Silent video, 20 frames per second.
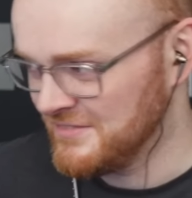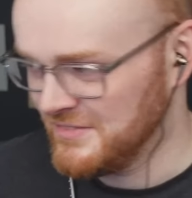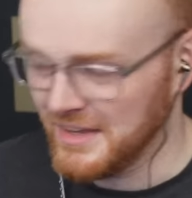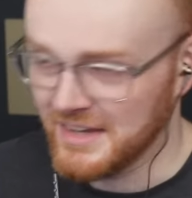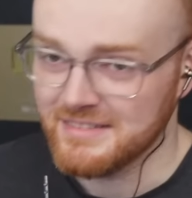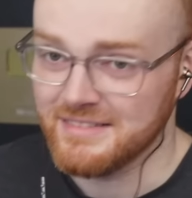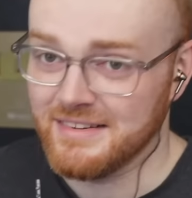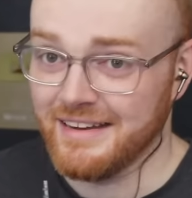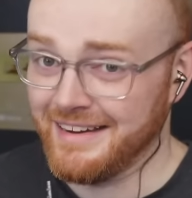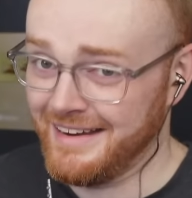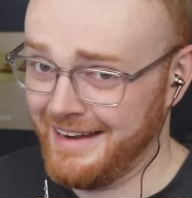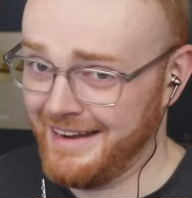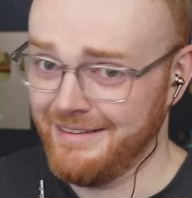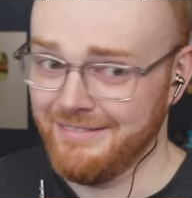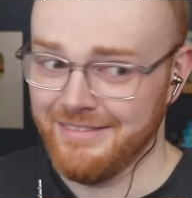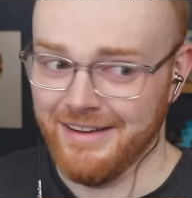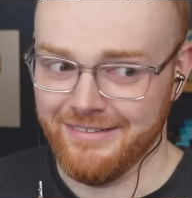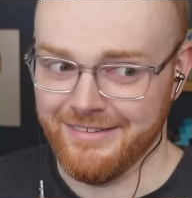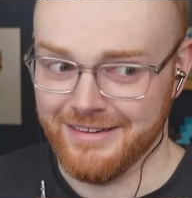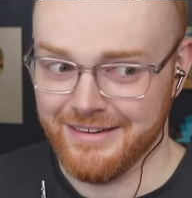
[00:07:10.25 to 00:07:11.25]
Not saying
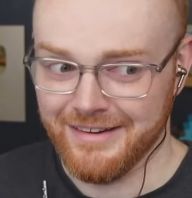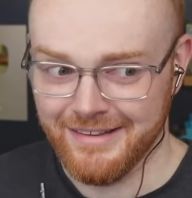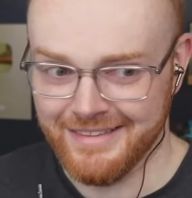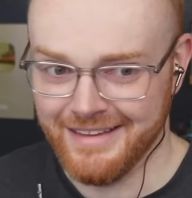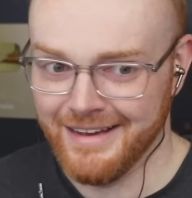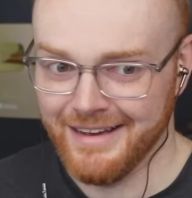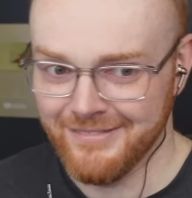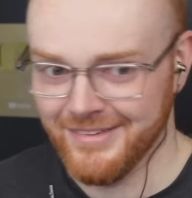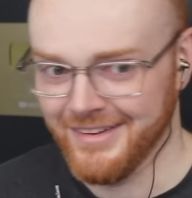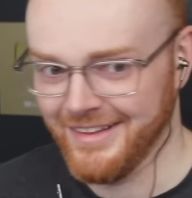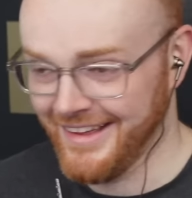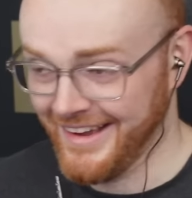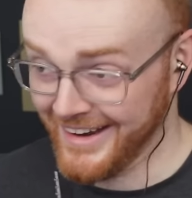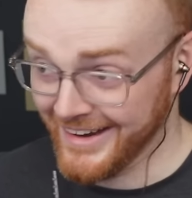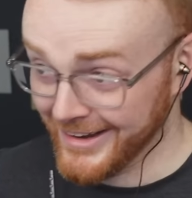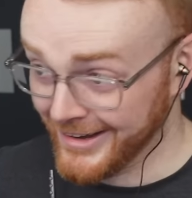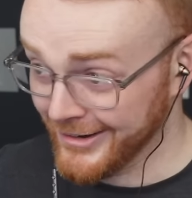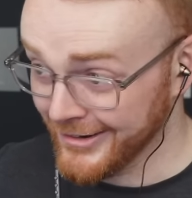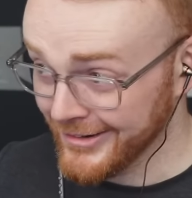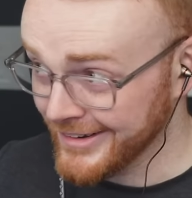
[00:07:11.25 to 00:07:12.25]
I've ever done that, but like,
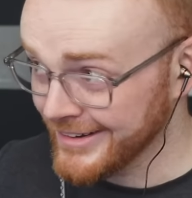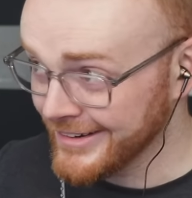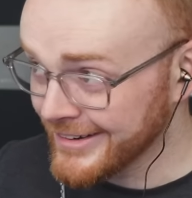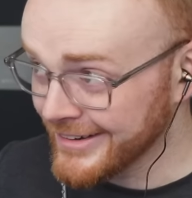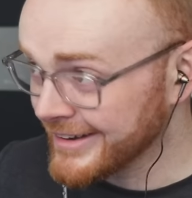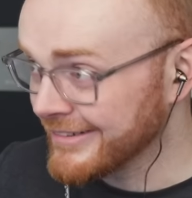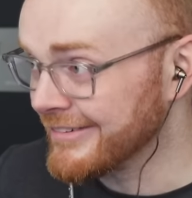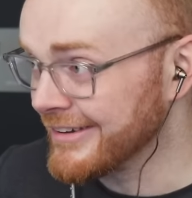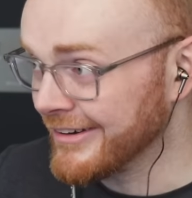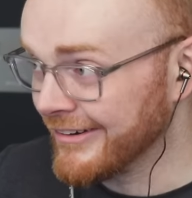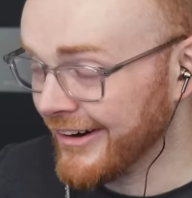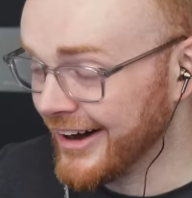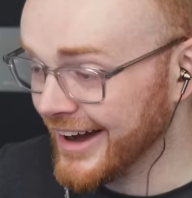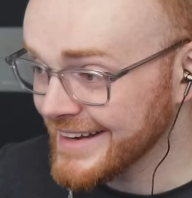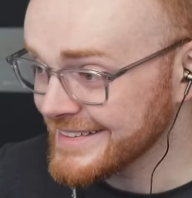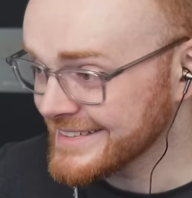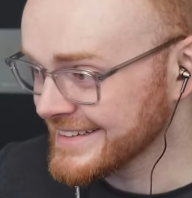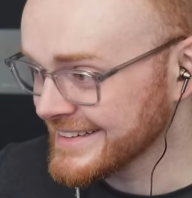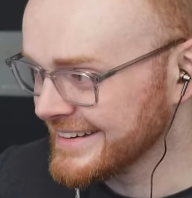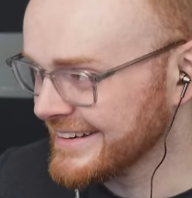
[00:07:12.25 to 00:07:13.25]
you can do it if you
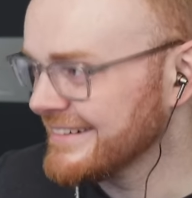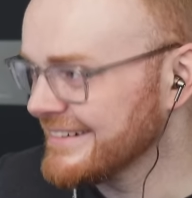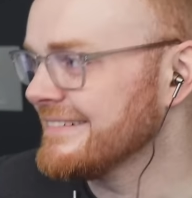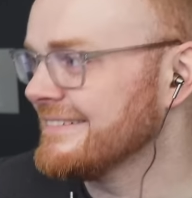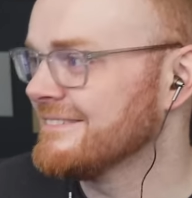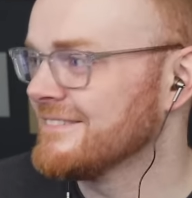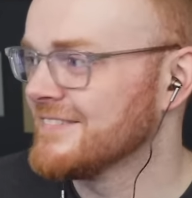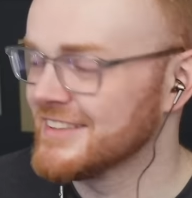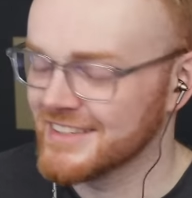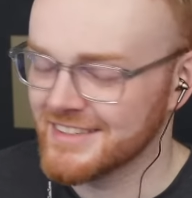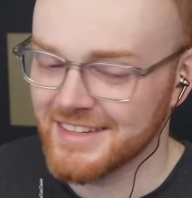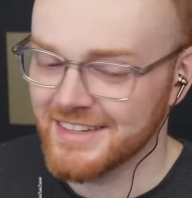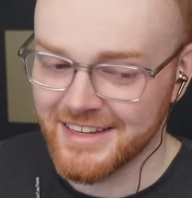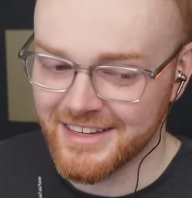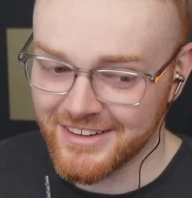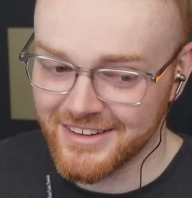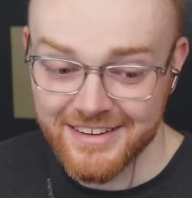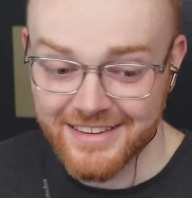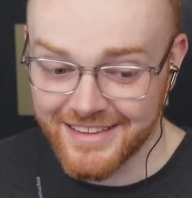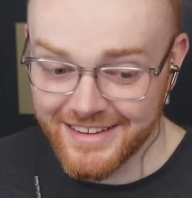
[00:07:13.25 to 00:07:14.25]
want to. Just like,
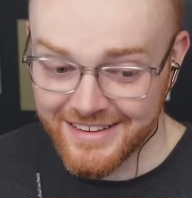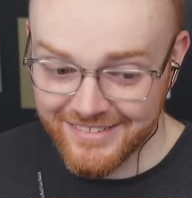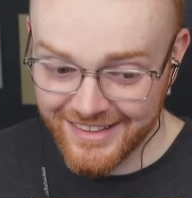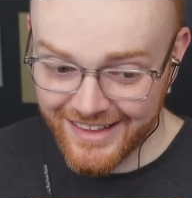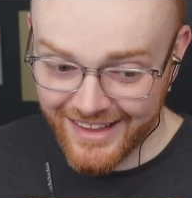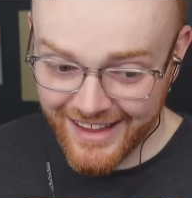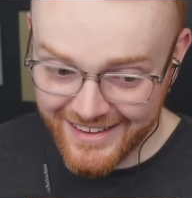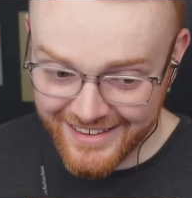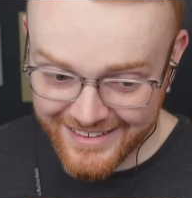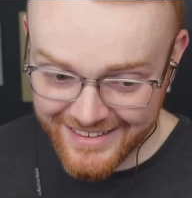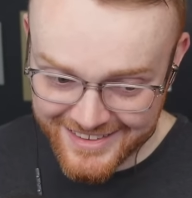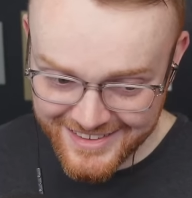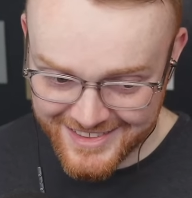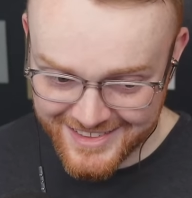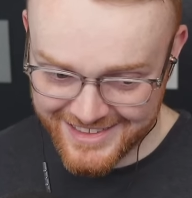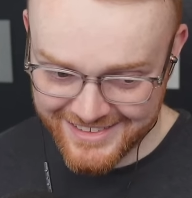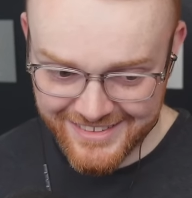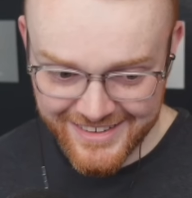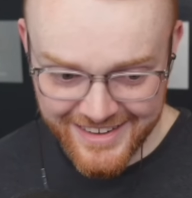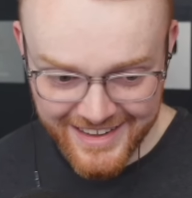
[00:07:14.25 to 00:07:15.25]
you can leave a like on the
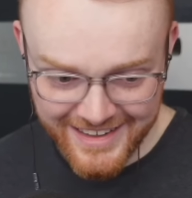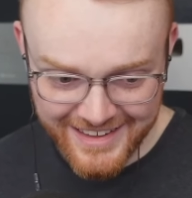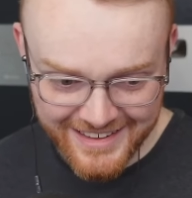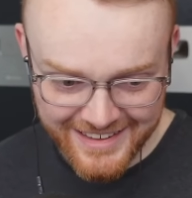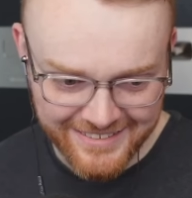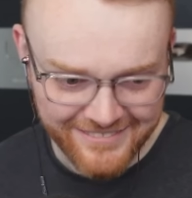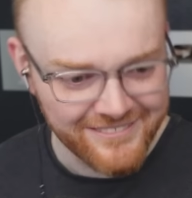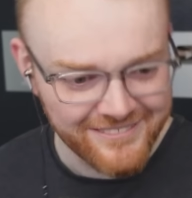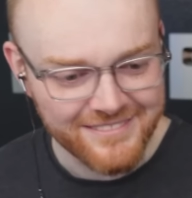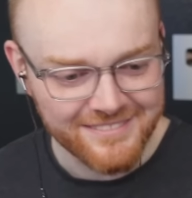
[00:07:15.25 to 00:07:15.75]
stream.